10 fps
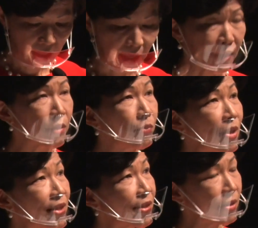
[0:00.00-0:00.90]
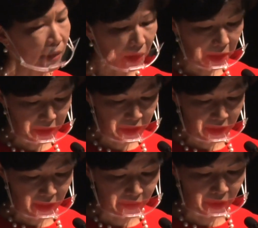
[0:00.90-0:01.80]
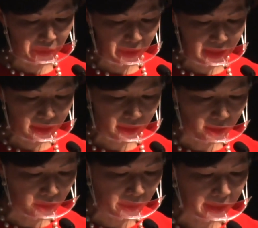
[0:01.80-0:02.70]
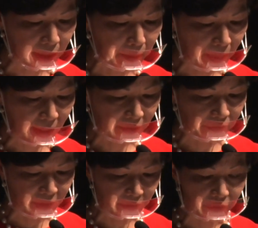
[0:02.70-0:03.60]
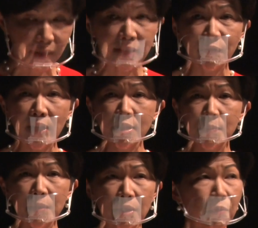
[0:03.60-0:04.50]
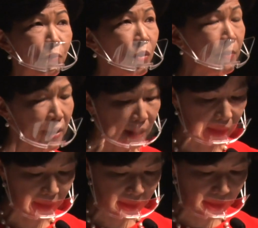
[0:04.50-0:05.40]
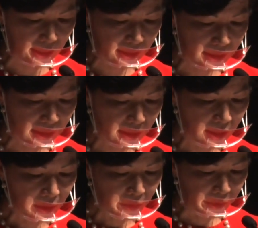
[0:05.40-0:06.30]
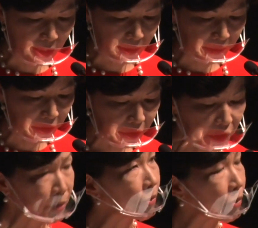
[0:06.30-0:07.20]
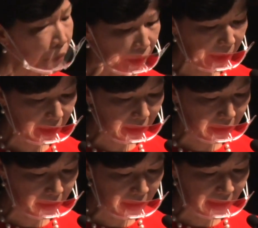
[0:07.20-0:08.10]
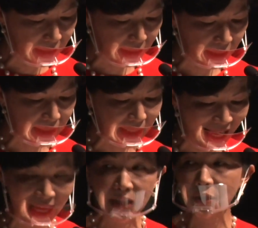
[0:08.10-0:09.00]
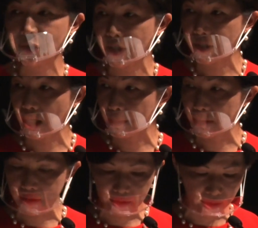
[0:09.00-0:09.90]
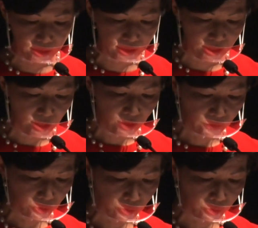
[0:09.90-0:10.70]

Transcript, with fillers: And the recent launch of the Rita Colwell Impact Fund for the Advancement of Women in Science will help nurture more women and girls in science and create opportunities for